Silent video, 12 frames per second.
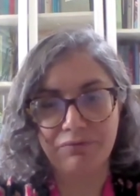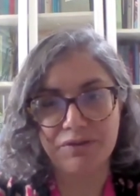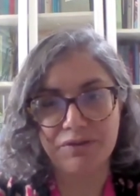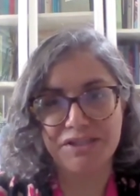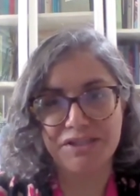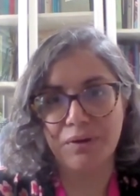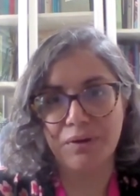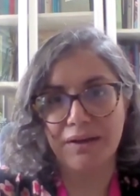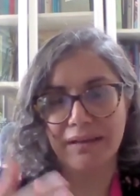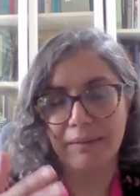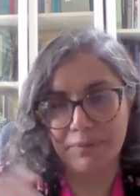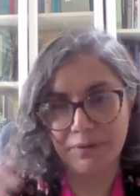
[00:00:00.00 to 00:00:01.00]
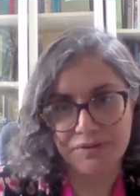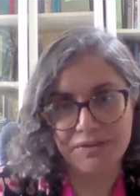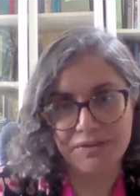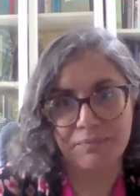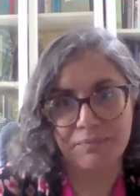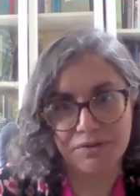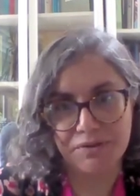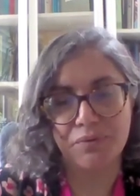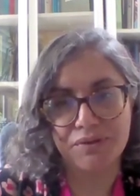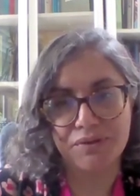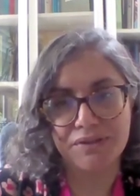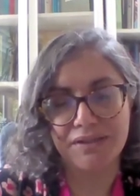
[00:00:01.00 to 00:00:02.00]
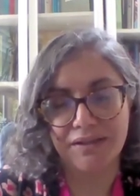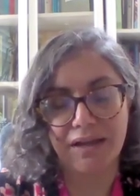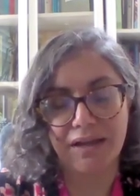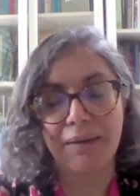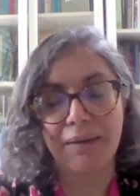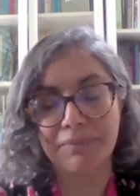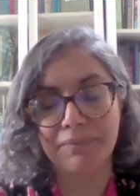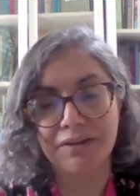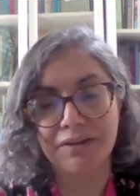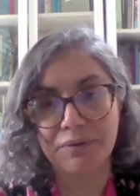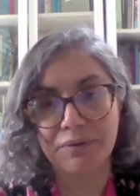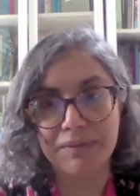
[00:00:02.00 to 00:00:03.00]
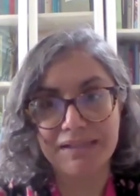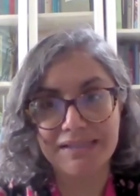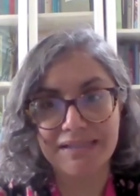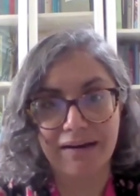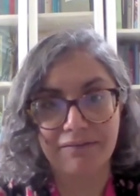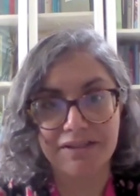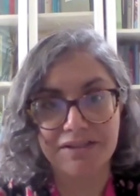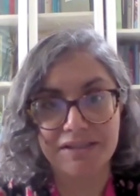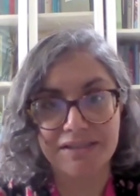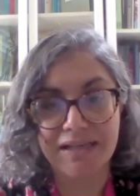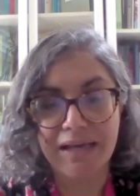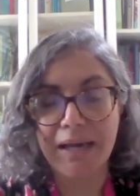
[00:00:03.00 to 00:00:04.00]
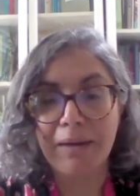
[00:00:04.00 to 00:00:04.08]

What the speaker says: which is why that builds up towards 3 miscarriages.